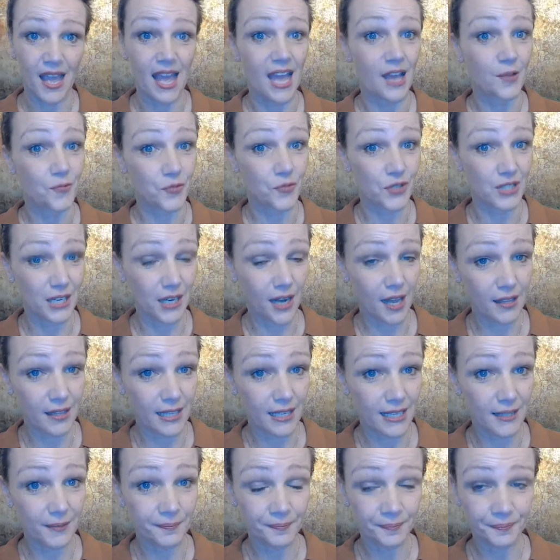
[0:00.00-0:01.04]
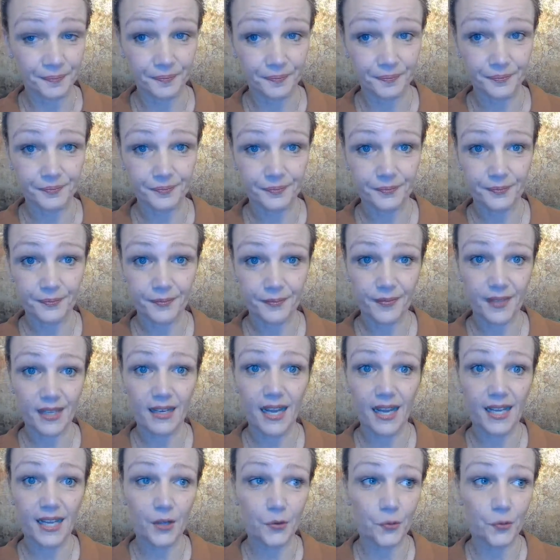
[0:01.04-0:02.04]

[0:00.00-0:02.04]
And with Glanny, like,